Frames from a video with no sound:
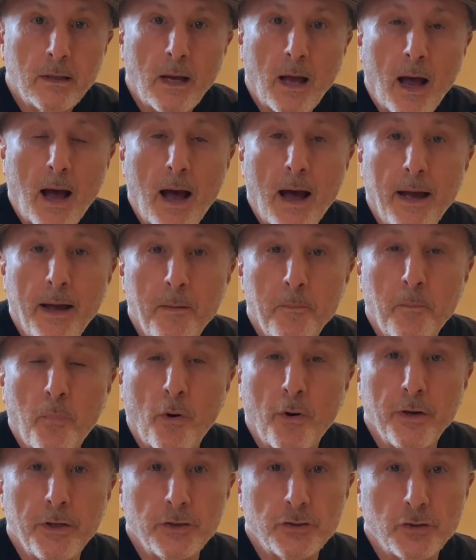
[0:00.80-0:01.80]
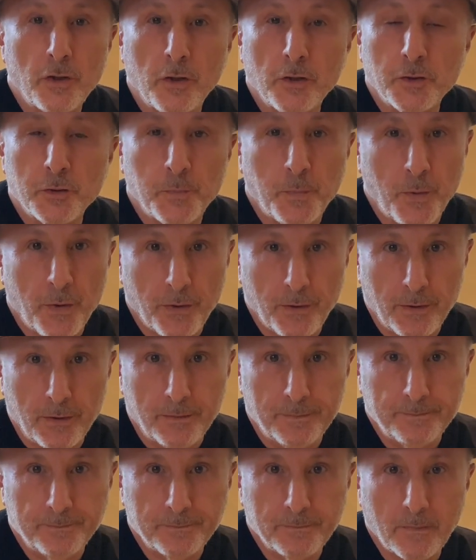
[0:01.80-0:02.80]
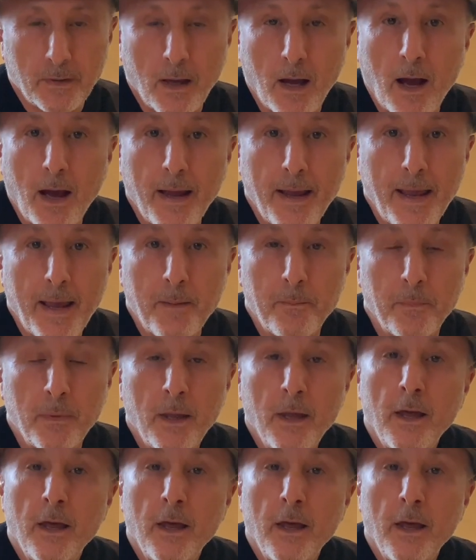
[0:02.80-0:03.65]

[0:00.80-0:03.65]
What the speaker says: Hi, I'm Barney Saltzberg. I am